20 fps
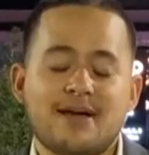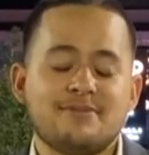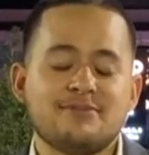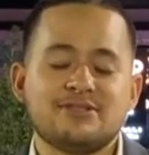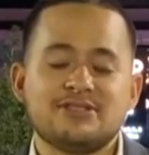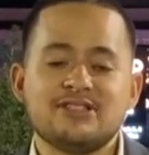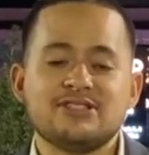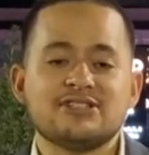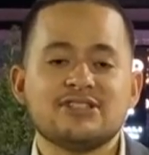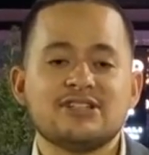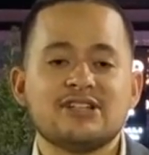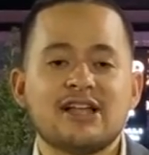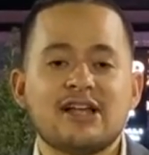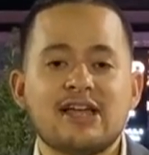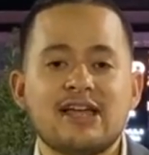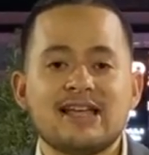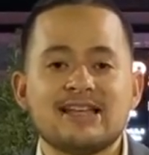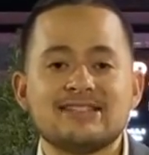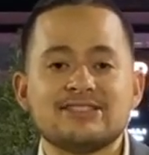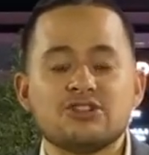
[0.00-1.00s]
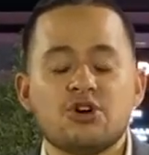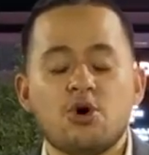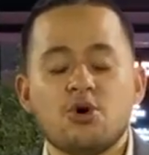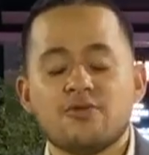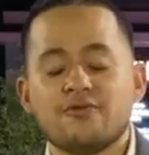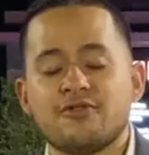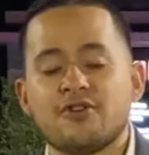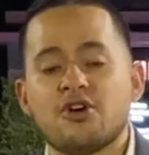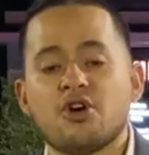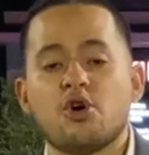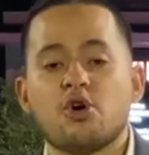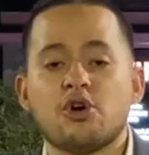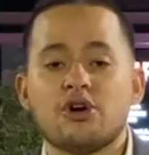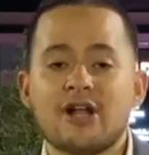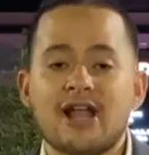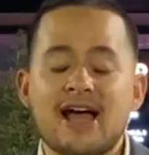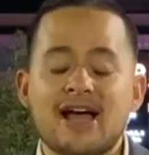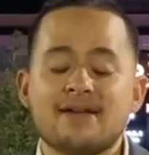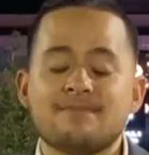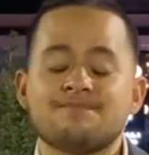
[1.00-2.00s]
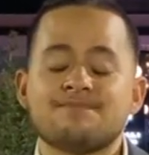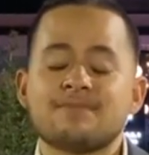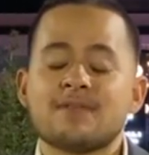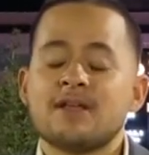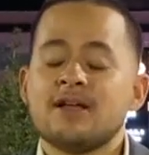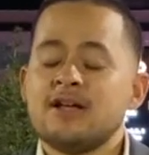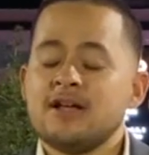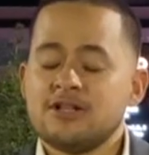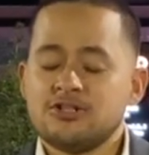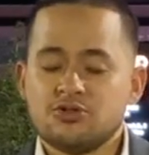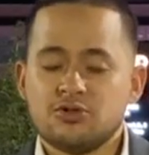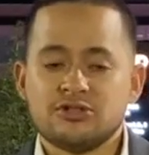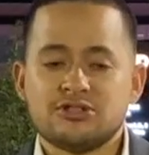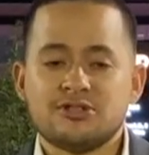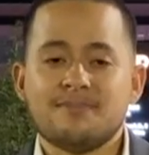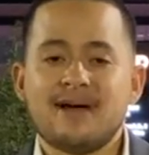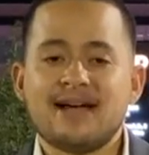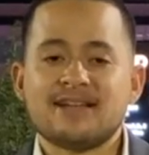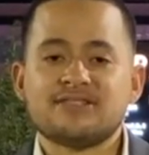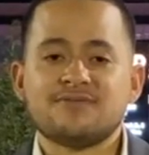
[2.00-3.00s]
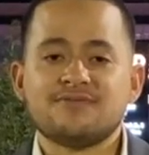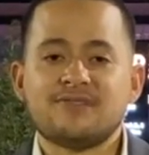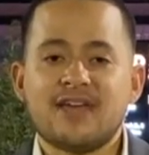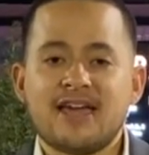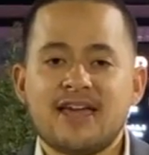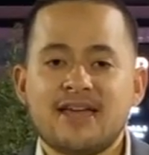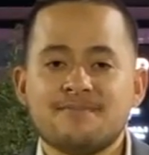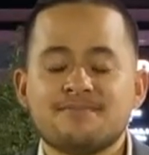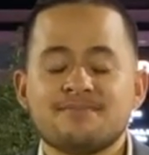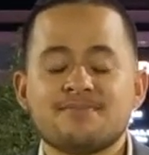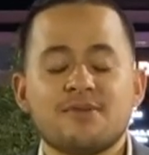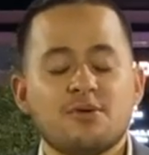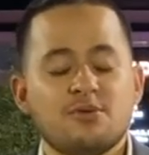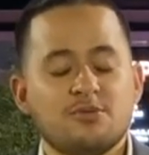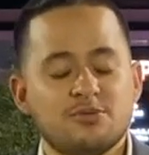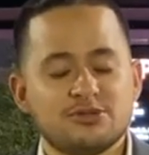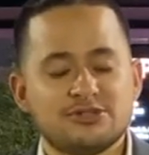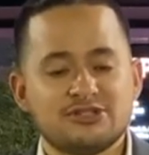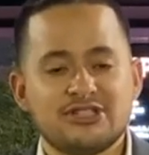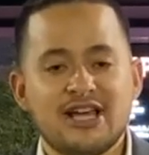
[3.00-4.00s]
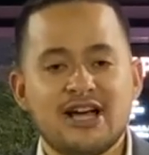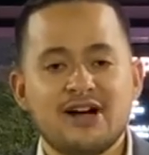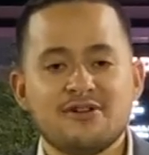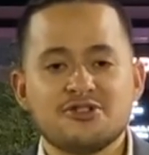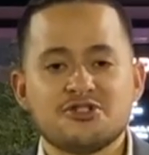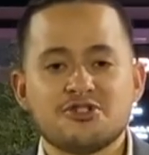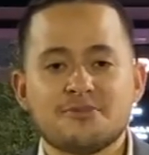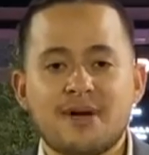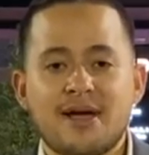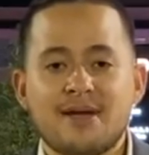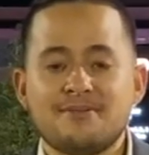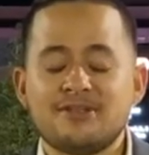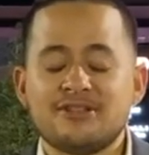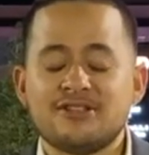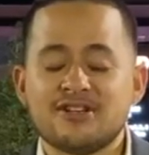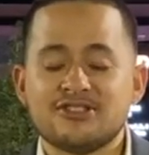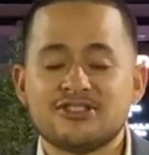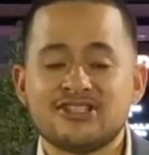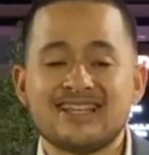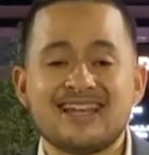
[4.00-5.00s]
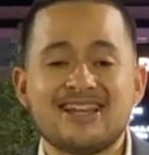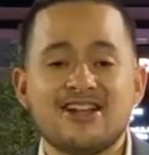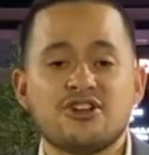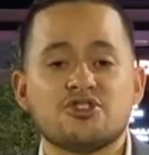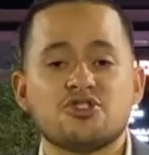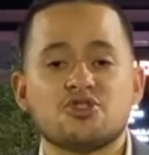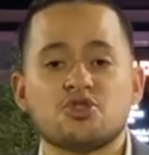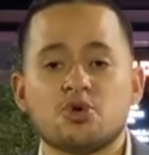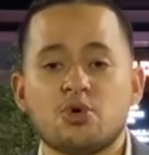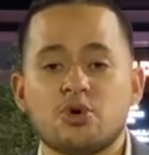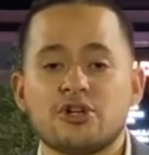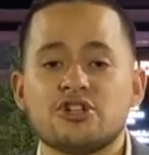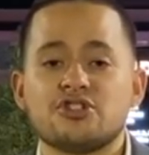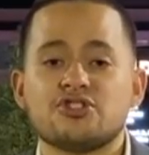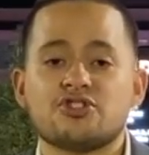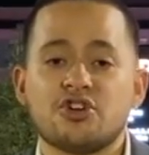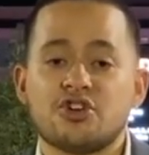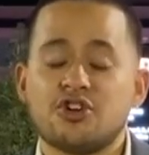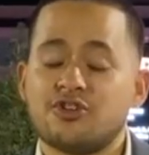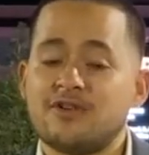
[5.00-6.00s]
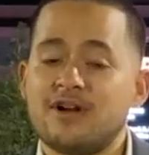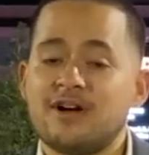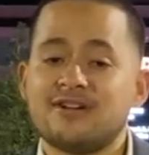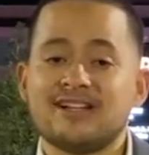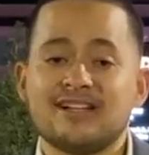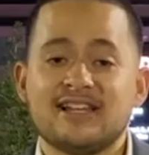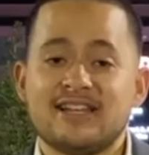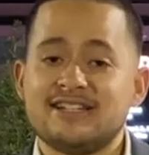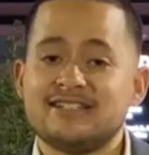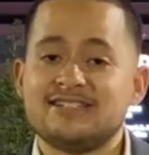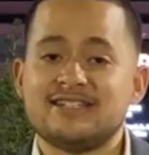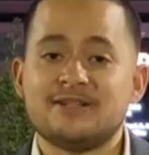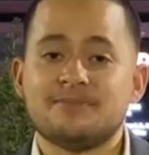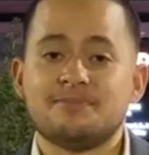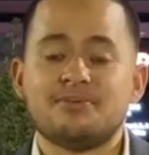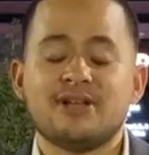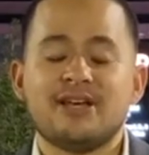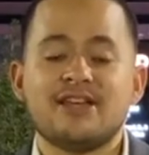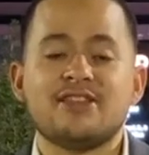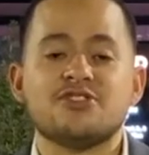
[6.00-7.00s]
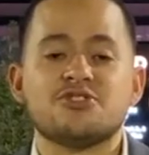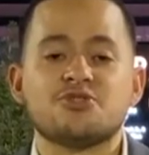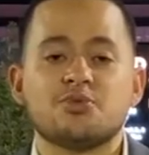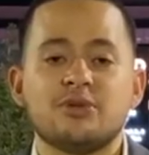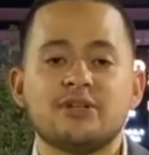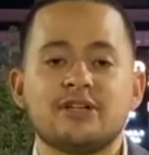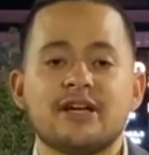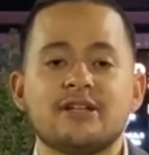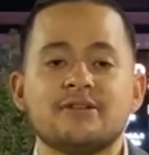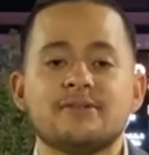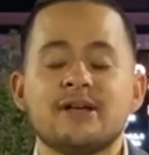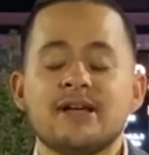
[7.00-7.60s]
season is over or not. So it's a massive game. We'll see how Inter Miami does again on a short turnaround. Atlanta didn't play this weekend.